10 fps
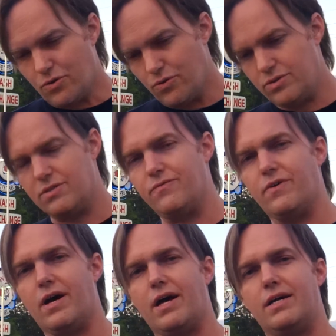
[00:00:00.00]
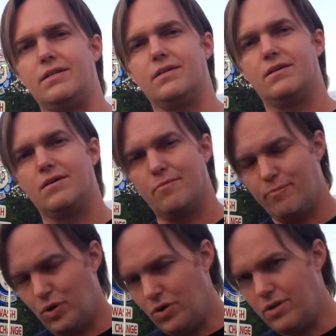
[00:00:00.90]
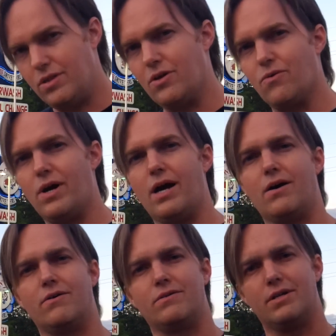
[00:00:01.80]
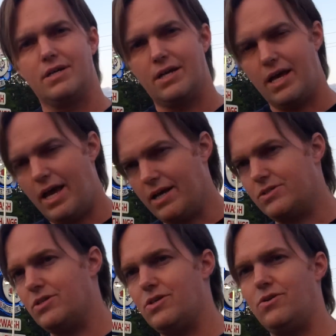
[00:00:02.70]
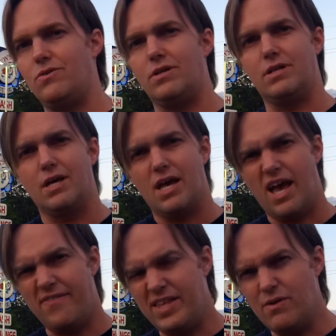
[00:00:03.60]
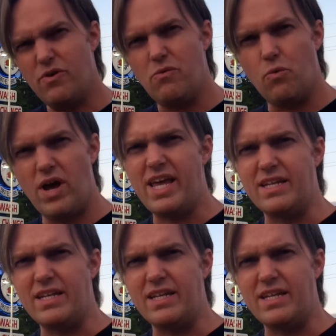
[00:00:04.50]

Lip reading: crucified, put in the ground, executed, and then we wait.